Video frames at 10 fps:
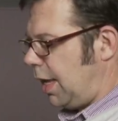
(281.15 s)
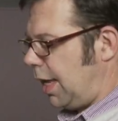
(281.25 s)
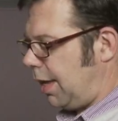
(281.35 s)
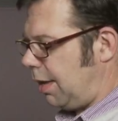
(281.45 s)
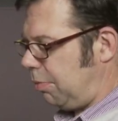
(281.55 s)

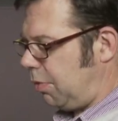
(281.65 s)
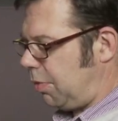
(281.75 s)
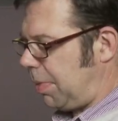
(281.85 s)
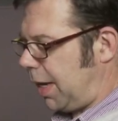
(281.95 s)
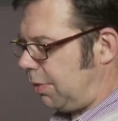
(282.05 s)
uh, move
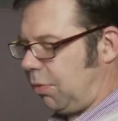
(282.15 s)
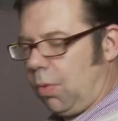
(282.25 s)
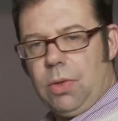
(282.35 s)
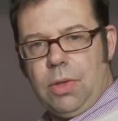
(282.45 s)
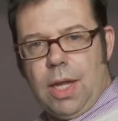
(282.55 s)
it back and
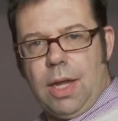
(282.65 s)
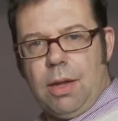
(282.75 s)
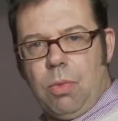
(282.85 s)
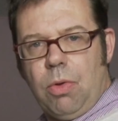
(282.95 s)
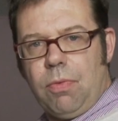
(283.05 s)
forth,
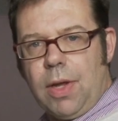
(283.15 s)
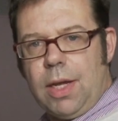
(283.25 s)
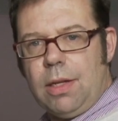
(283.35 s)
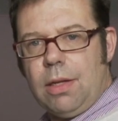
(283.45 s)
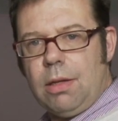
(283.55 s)
and we'll
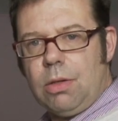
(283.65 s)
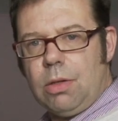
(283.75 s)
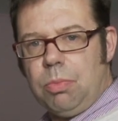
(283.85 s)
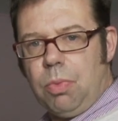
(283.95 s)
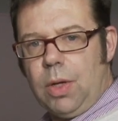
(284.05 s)
find a
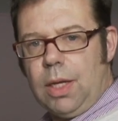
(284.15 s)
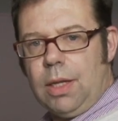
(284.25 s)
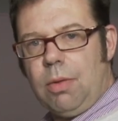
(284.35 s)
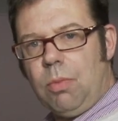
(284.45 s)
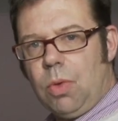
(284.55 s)
good point,
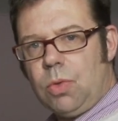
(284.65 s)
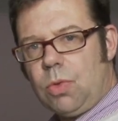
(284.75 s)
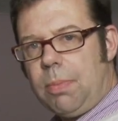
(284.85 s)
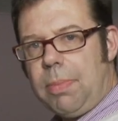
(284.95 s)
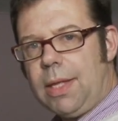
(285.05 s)
and then we'll
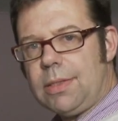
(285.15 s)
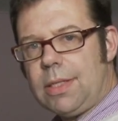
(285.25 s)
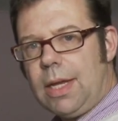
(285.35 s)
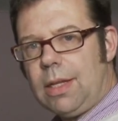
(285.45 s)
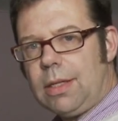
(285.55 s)
try
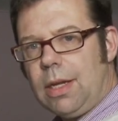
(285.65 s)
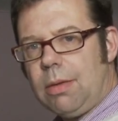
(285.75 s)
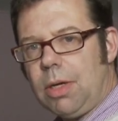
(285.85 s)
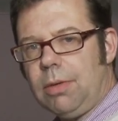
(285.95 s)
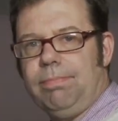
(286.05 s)
balancing out the
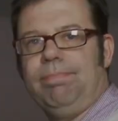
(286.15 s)
camera.